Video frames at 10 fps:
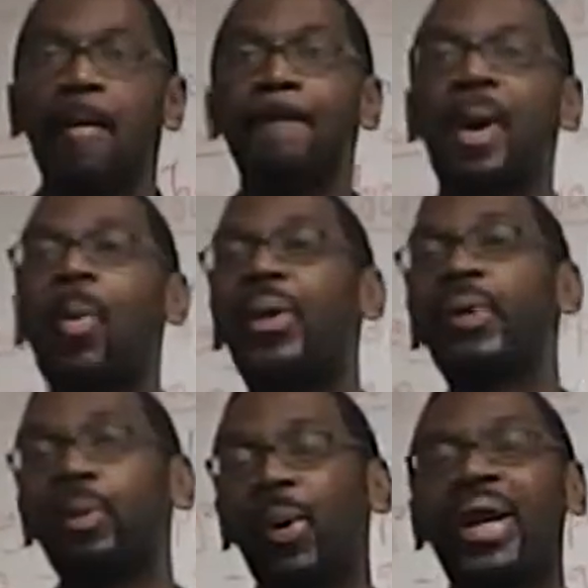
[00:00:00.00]
But
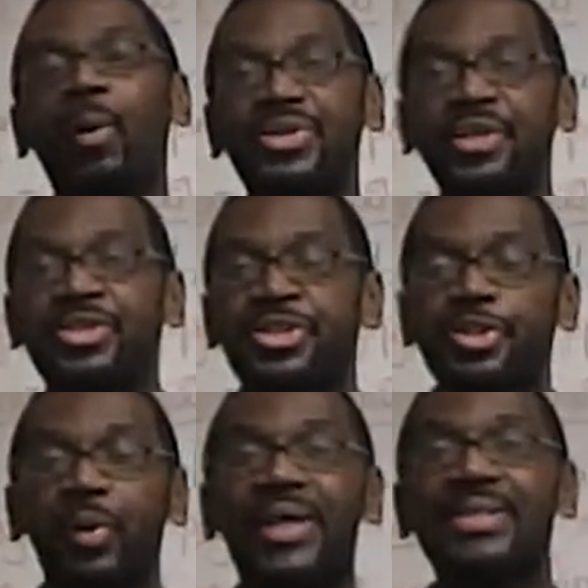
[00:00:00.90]
when I was a
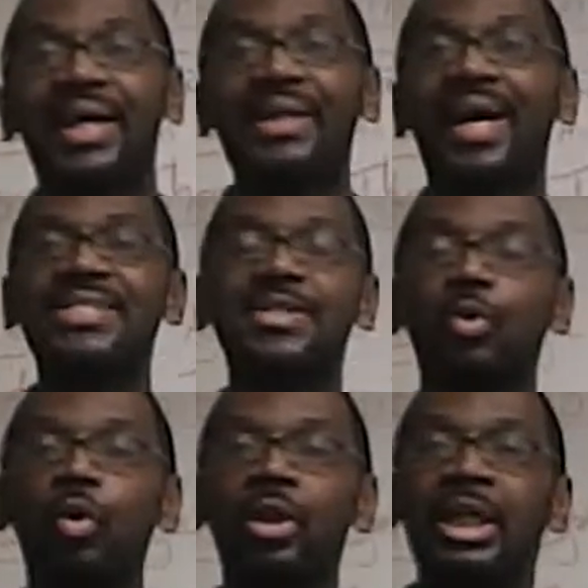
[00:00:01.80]
student at high
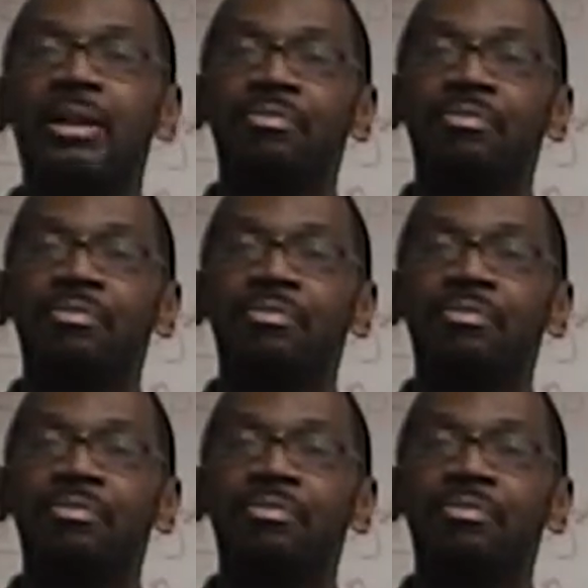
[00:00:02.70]
school,